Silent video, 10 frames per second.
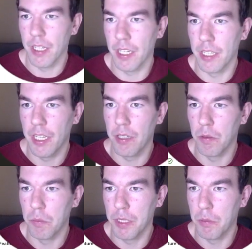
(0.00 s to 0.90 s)
And
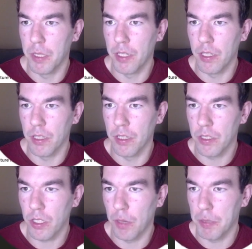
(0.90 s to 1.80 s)
then we will
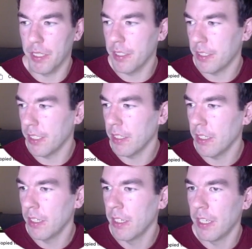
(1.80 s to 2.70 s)
copy this
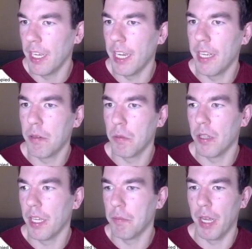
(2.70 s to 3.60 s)
here and
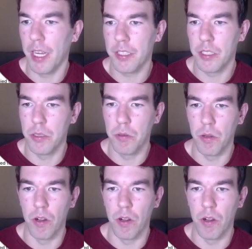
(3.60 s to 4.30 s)
we'll head back to